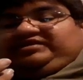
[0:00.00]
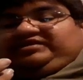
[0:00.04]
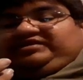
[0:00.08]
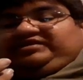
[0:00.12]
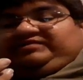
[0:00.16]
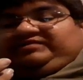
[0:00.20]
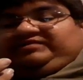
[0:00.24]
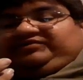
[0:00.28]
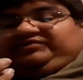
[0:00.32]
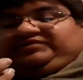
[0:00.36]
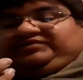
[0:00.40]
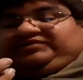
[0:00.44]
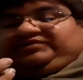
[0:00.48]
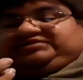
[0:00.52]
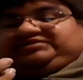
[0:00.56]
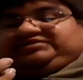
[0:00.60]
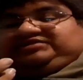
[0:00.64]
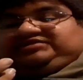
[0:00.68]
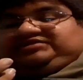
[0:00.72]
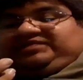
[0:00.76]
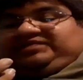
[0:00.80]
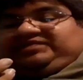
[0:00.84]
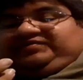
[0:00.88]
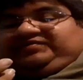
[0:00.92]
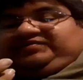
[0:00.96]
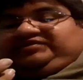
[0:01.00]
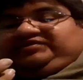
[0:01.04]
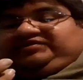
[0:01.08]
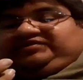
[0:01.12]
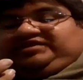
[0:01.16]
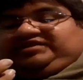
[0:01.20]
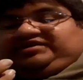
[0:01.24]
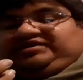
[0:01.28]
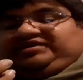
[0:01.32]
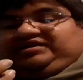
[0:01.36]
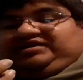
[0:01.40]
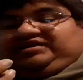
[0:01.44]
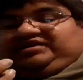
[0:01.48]
put the rest on top of your
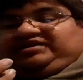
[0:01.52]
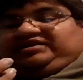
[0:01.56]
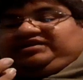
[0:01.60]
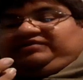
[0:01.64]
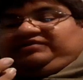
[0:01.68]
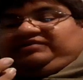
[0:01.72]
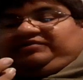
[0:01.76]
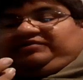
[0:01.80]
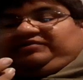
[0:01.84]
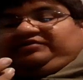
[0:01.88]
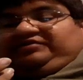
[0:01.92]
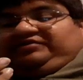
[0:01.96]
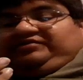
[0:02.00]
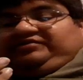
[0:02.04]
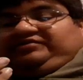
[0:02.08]
deck in any order.